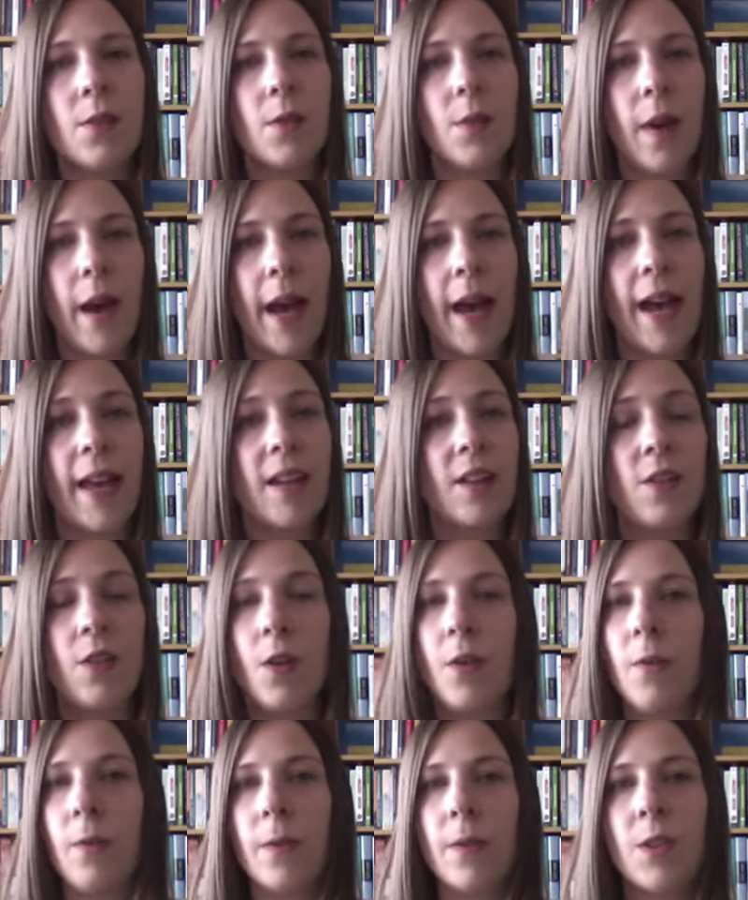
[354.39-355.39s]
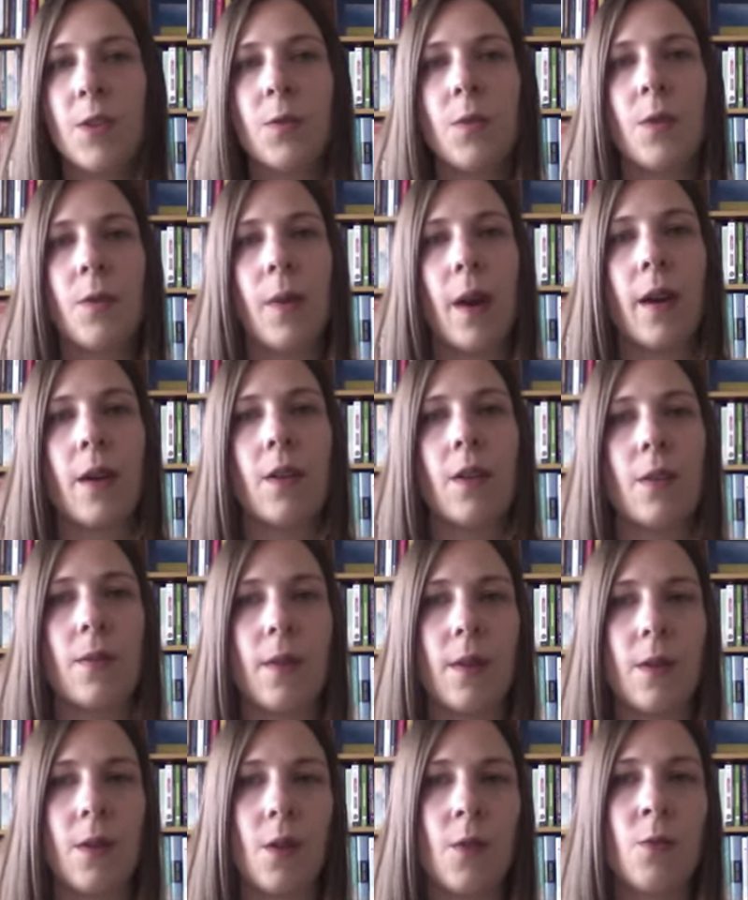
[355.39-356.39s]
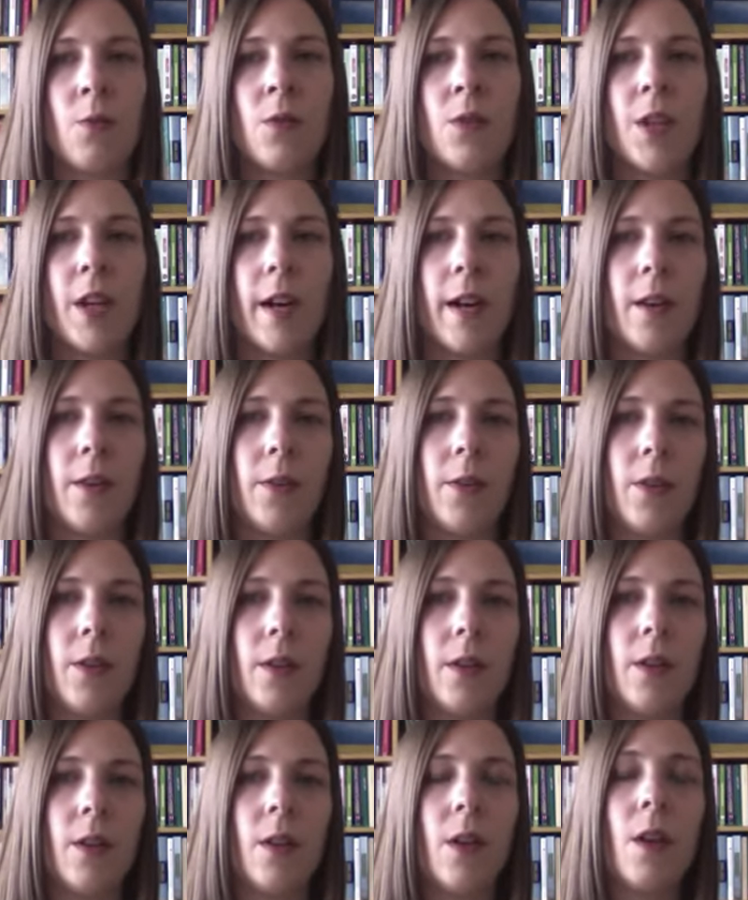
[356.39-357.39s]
who had no visual record of their own childhood